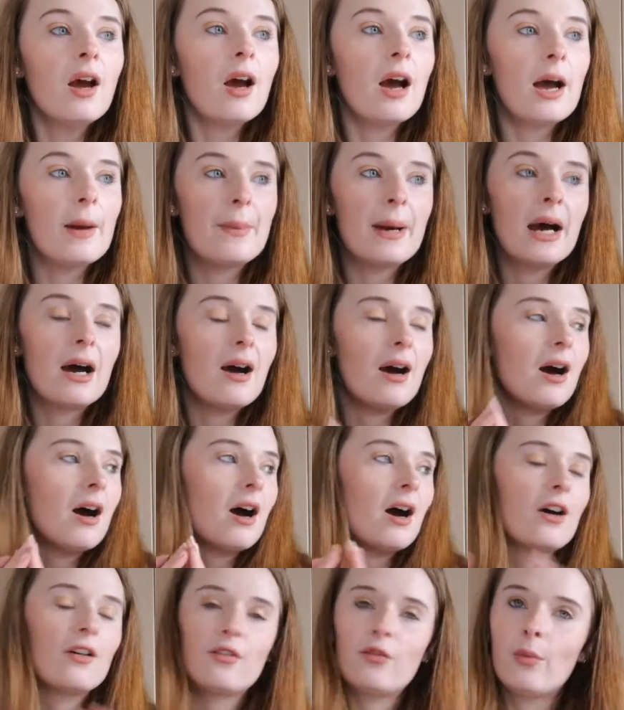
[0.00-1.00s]
about
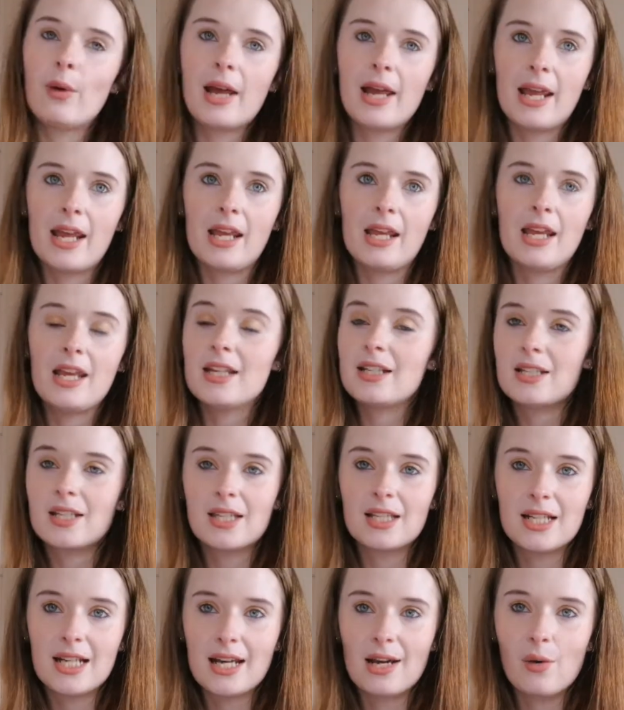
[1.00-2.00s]
halfway into
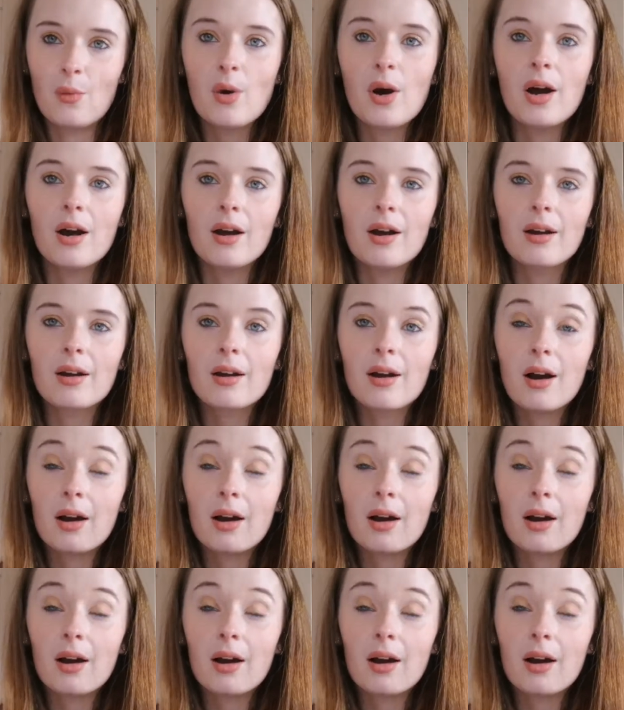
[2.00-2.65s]
the day at work,